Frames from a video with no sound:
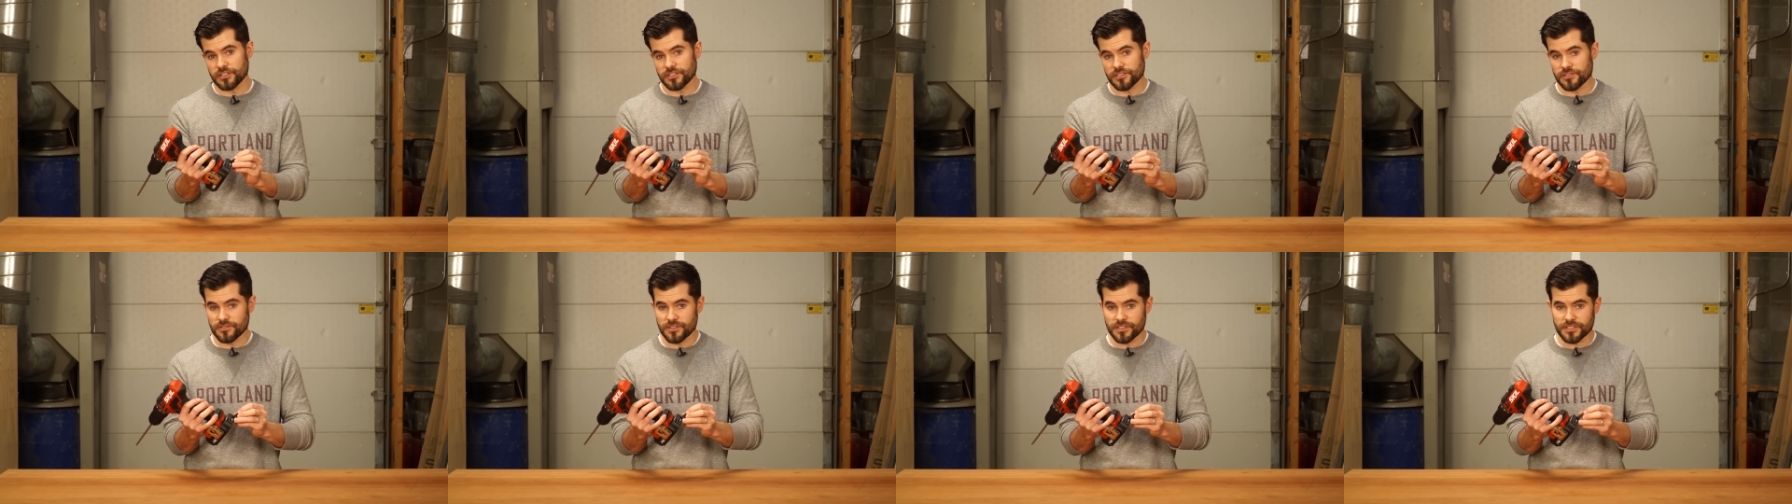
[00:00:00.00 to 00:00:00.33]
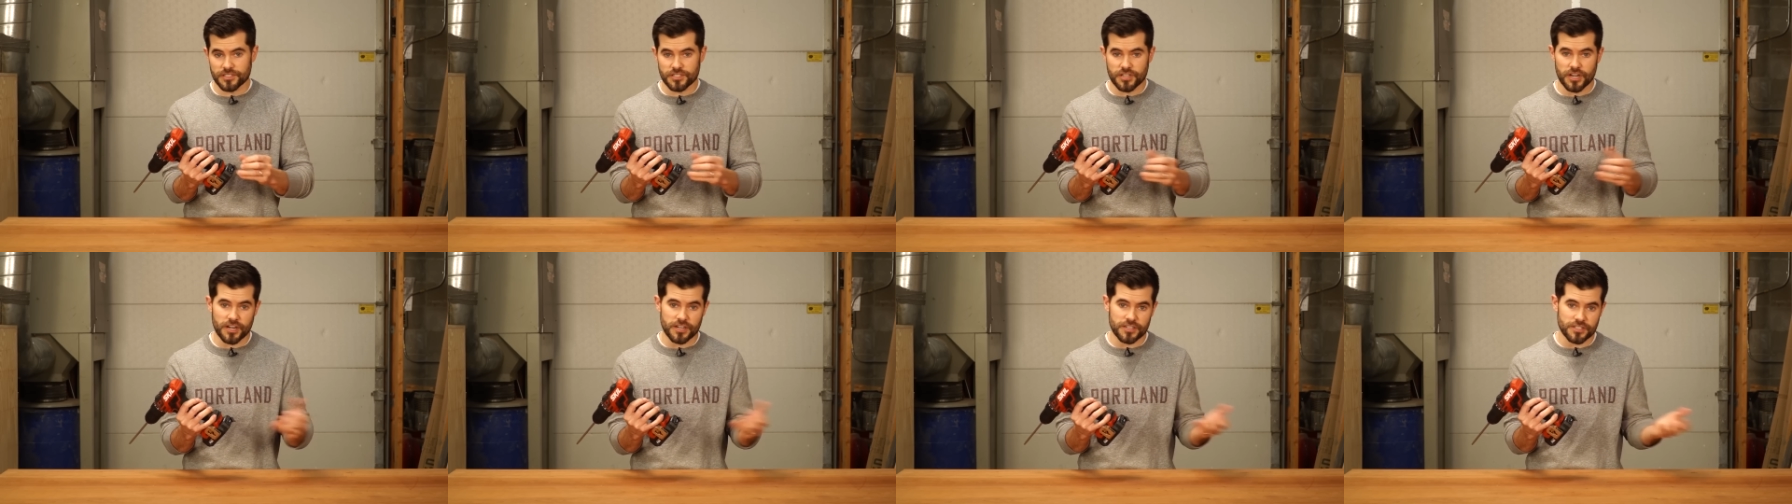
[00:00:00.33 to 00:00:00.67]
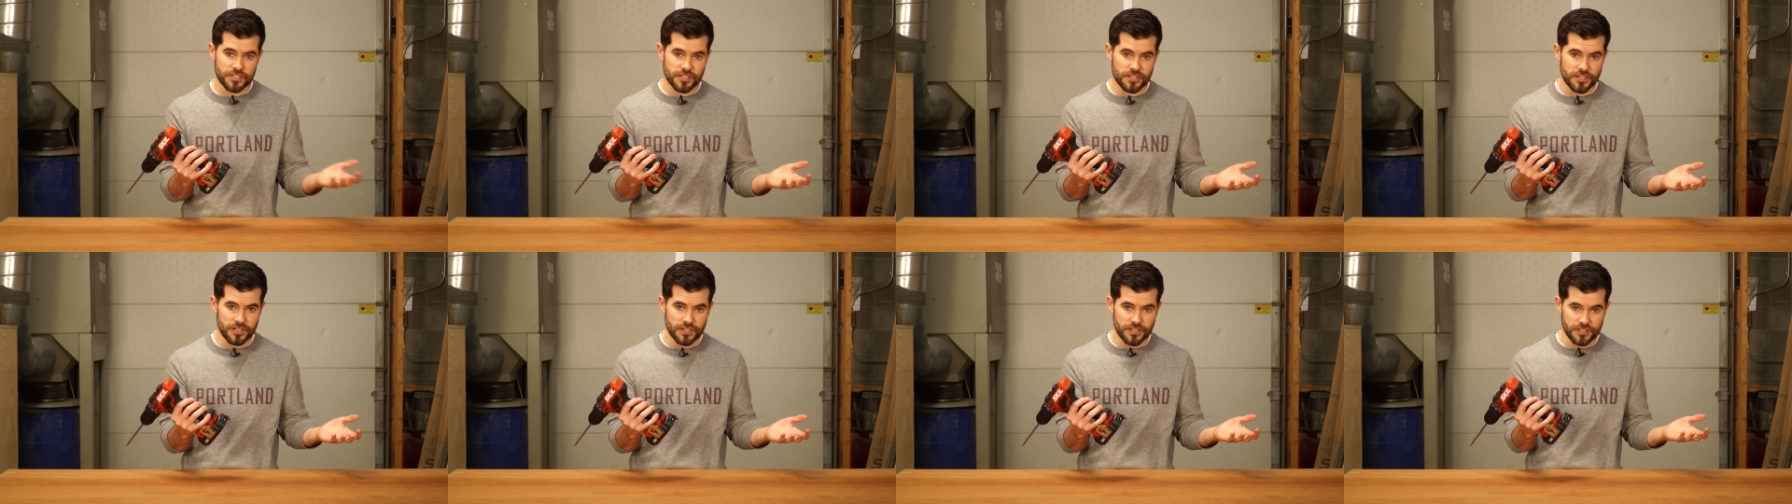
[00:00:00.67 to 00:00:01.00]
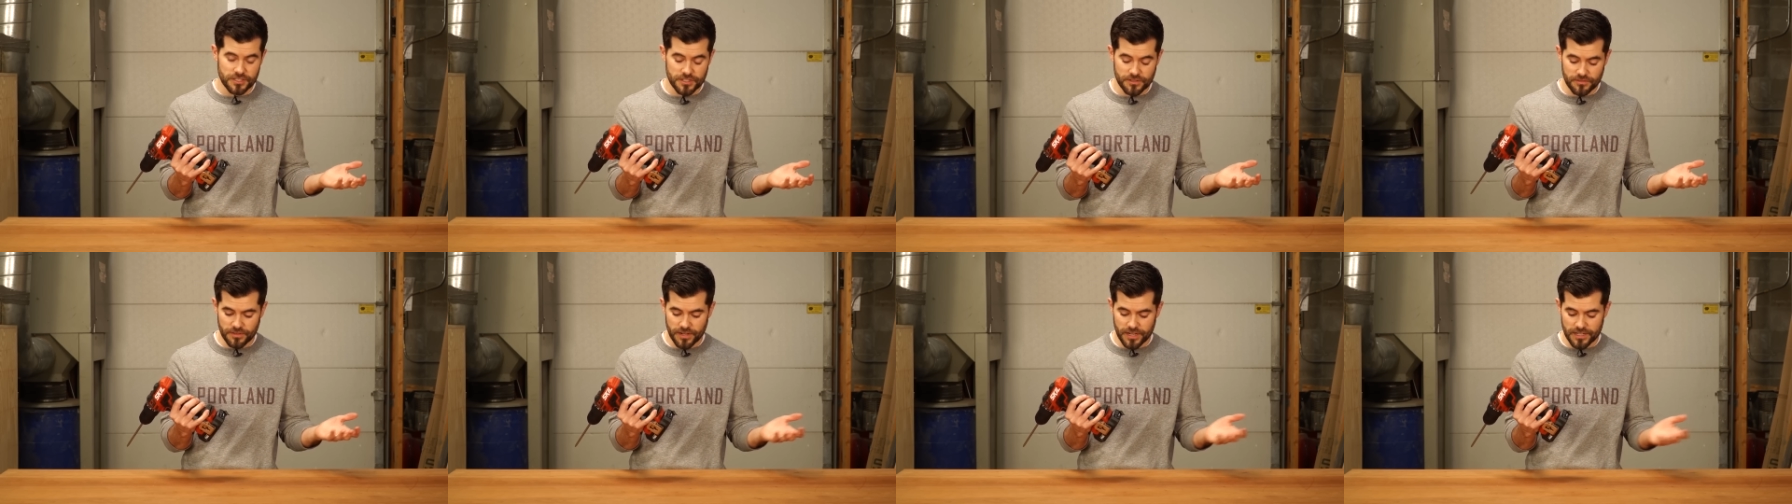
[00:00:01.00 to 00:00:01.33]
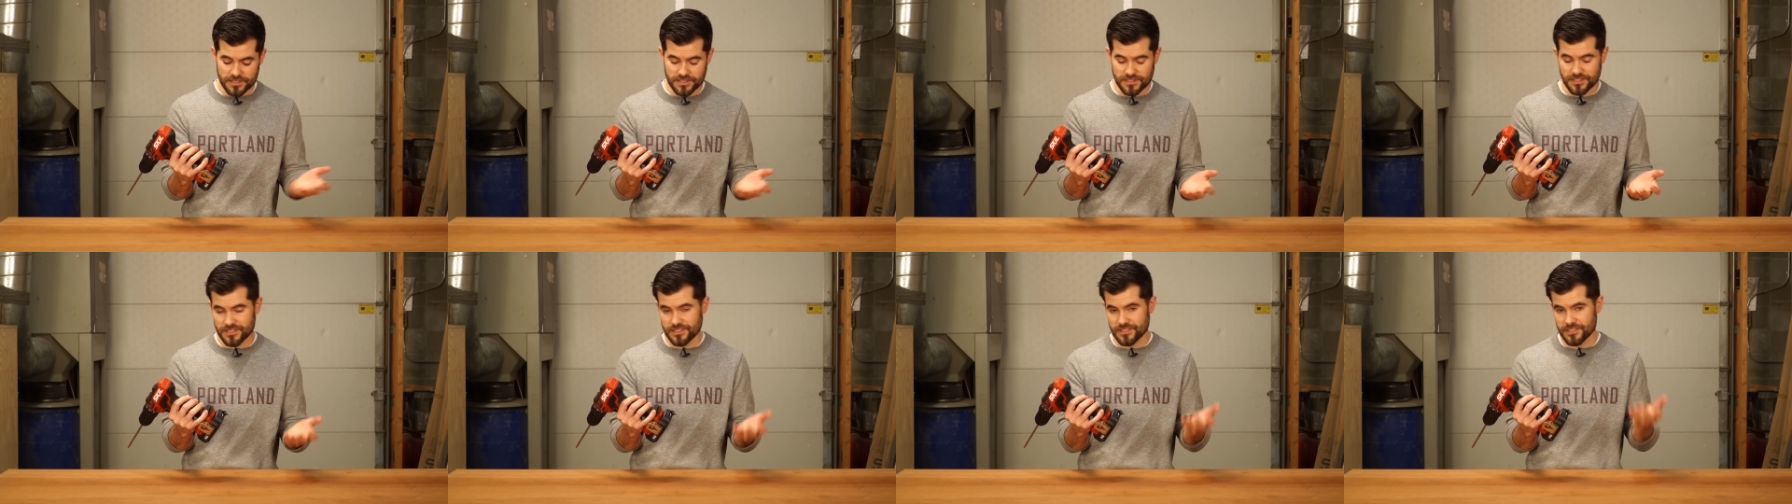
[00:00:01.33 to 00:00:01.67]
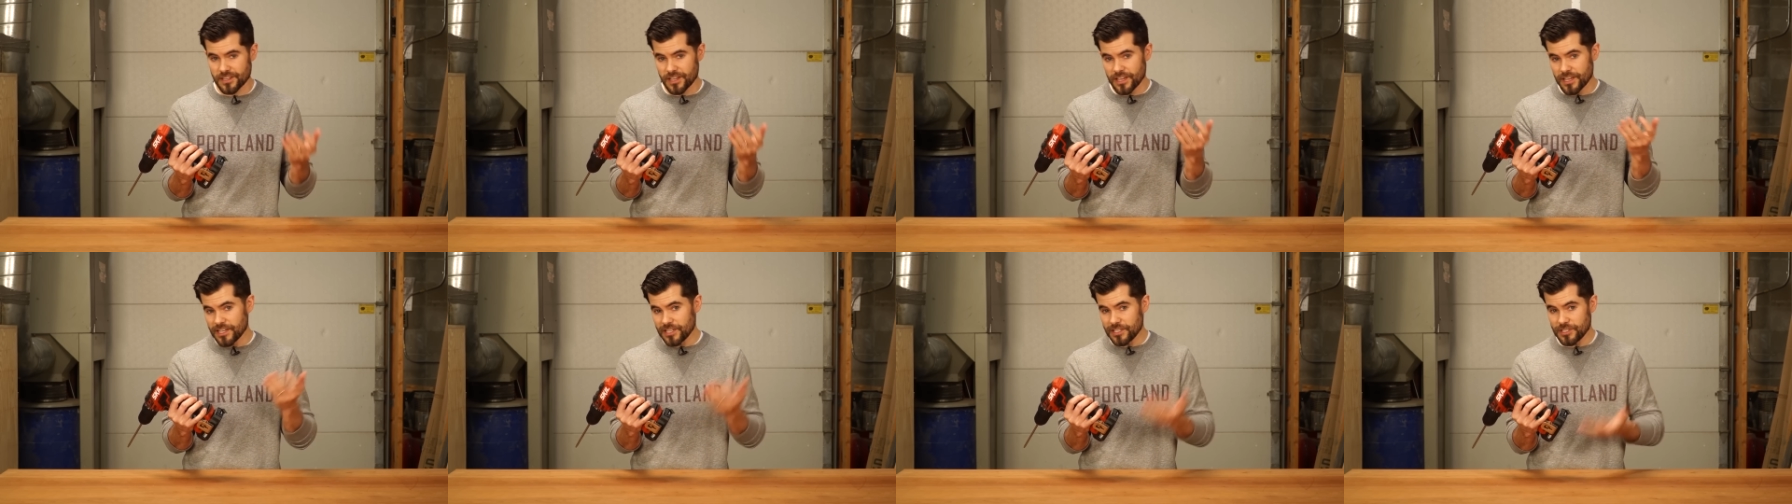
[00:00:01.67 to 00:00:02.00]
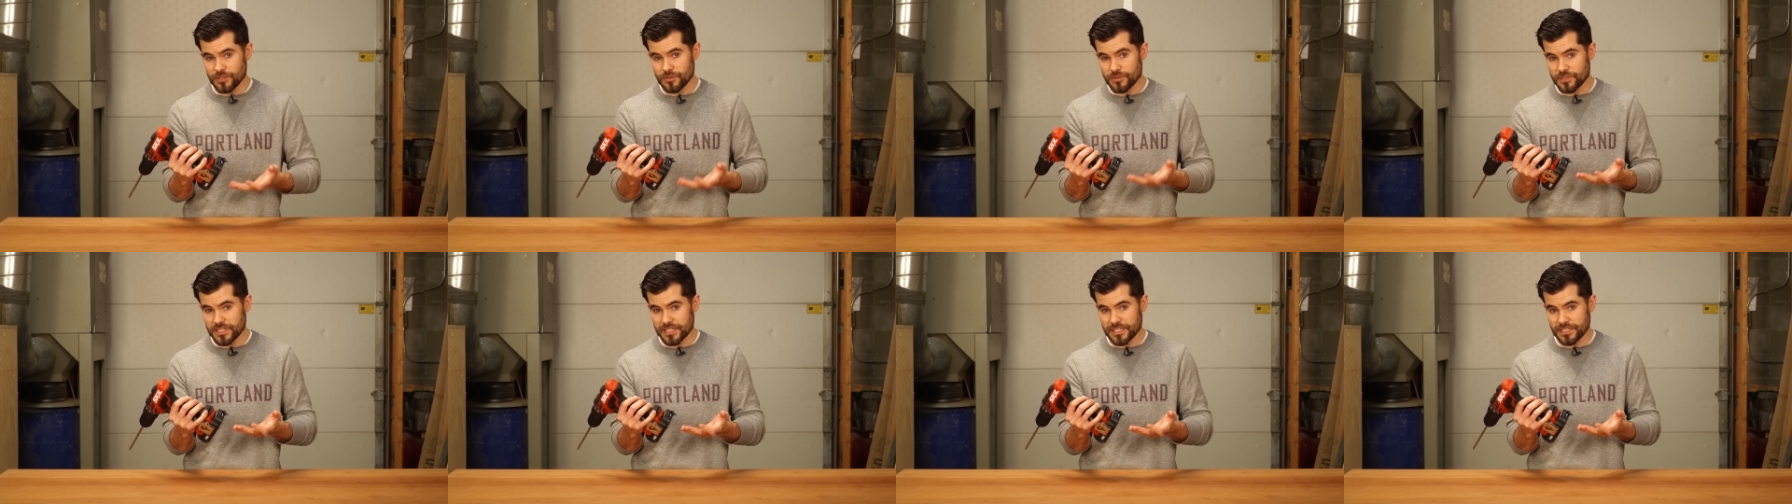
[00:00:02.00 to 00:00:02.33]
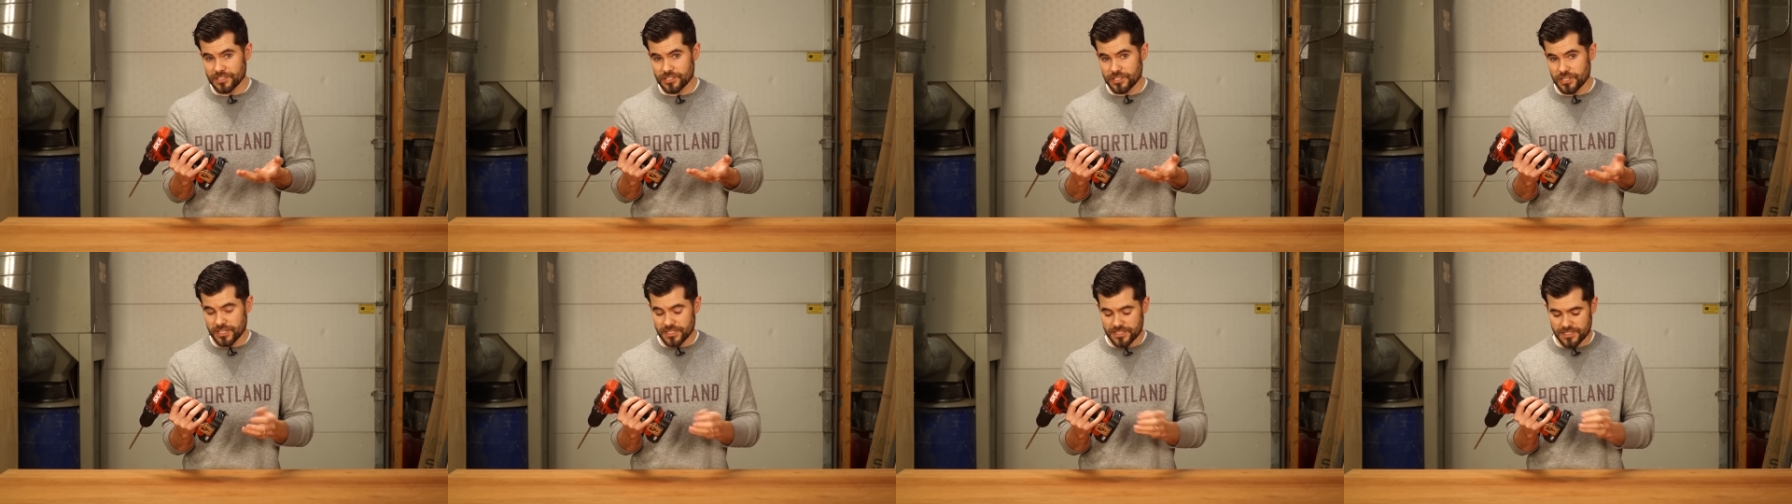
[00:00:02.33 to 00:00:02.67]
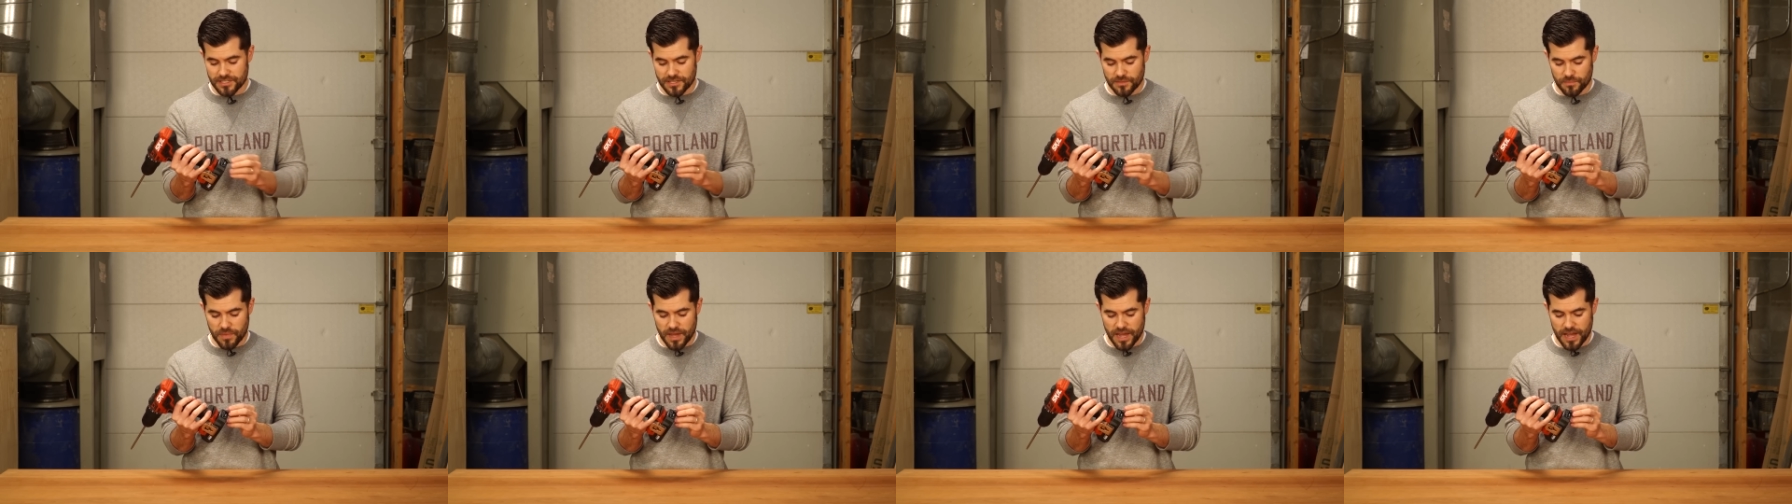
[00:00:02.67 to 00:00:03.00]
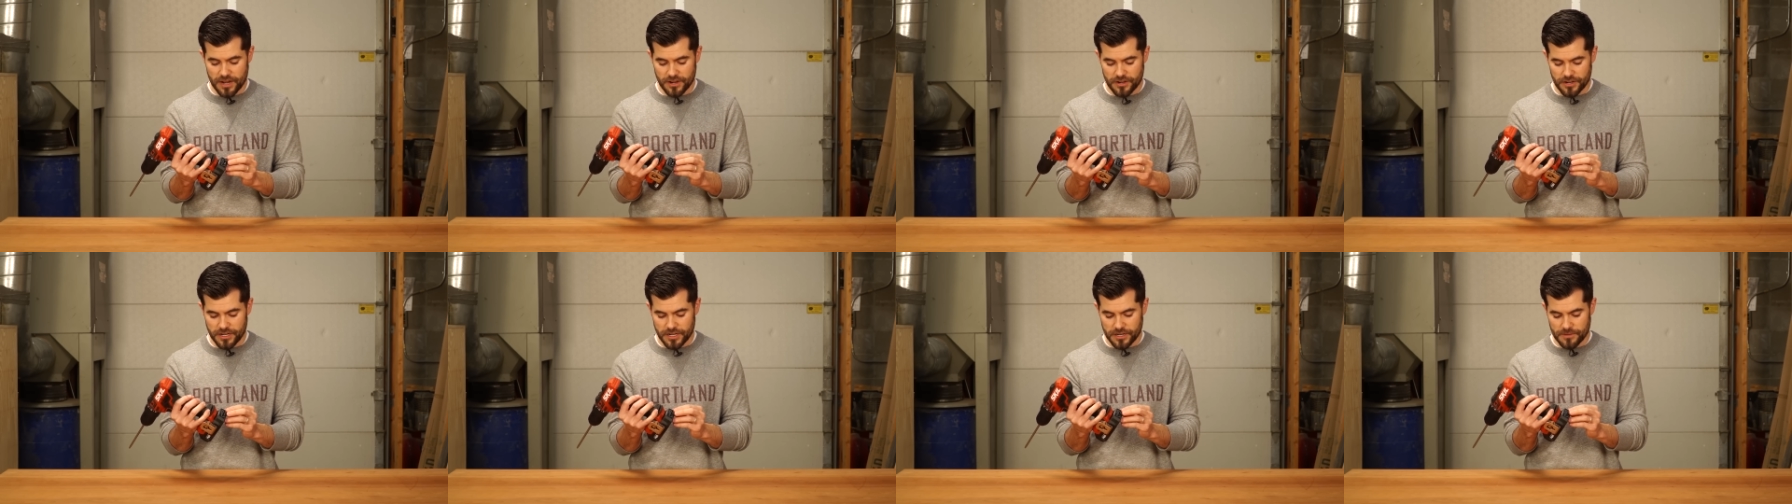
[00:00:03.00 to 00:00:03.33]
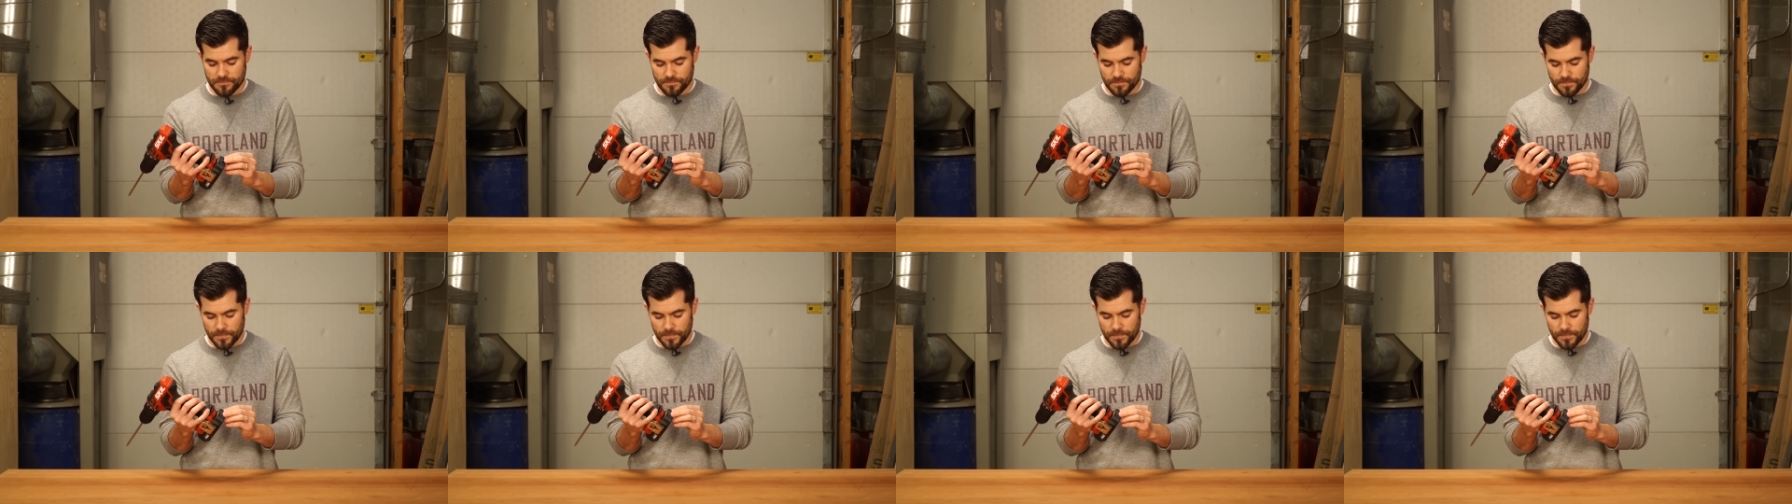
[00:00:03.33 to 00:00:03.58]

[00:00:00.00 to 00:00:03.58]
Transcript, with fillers: So you can charge your devices using just the battery.